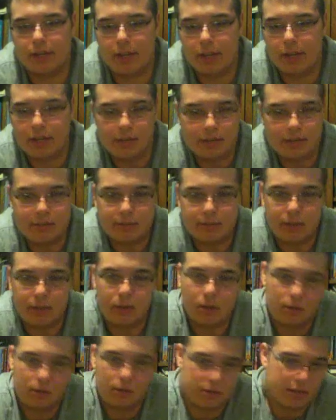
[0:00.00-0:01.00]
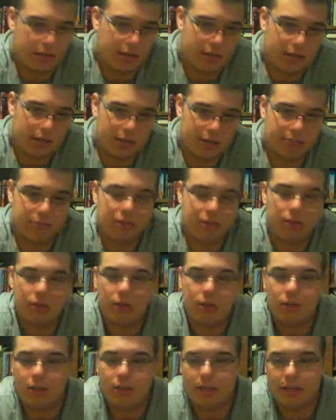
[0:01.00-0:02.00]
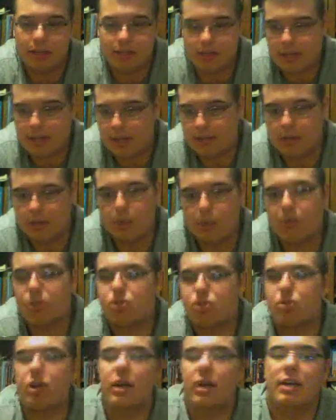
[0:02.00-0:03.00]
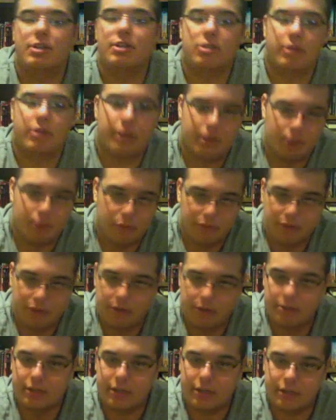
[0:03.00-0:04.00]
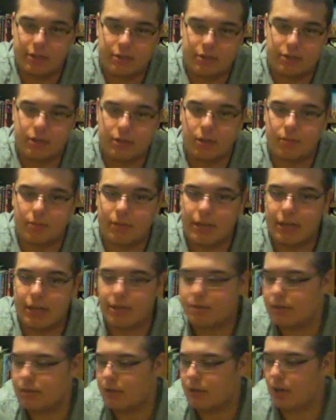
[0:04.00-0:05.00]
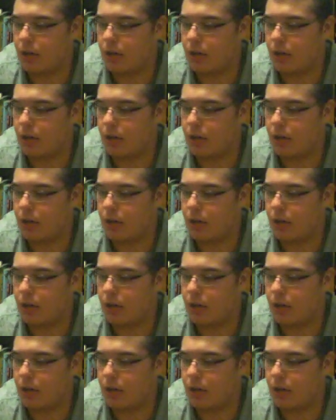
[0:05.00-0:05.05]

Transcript: I know it's been a long time, like I said, so I'm going to try and start getting more videos out there. So, thanks.